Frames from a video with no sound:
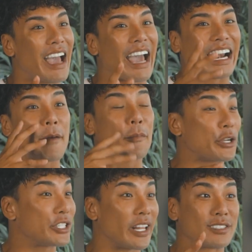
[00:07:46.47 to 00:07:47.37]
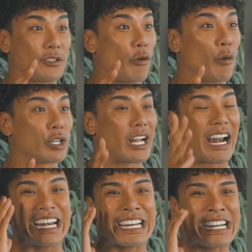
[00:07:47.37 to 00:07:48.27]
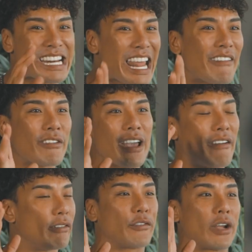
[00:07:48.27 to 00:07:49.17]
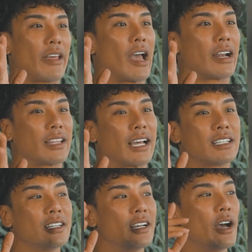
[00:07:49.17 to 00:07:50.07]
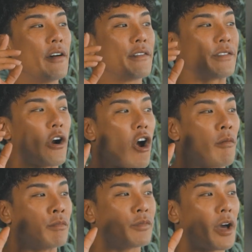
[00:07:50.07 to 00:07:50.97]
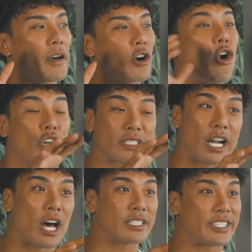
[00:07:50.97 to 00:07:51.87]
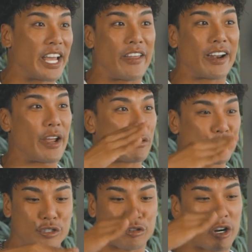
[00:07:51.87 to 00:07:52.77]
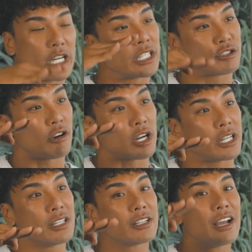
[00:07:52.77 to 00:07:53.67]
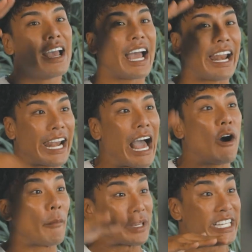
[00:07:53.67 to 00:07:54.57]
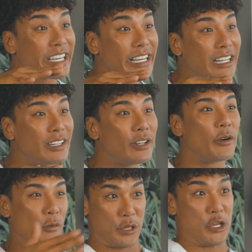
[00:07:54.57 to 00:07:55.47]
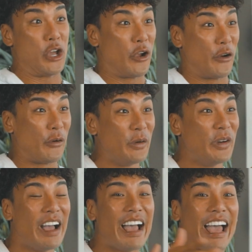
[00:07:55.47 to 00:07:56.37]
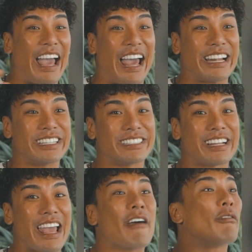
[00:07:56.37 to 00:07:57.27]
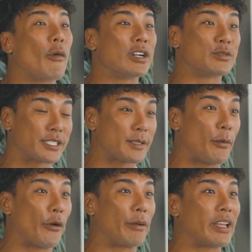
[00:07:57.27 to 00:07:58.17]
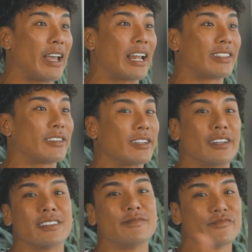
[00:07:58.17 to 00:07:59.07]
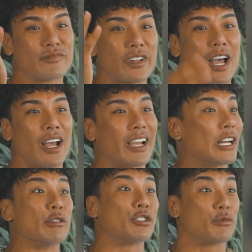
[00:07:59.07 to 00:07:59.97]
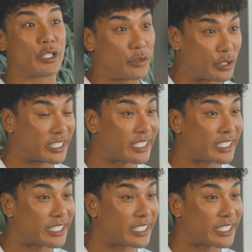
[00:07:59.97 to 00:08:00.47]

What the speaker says: And I appreciate it so much. And I never ever forget that from August last year that it was struggling. And now I'm here with you and everyone was supporting me at the Illuzion, which you're going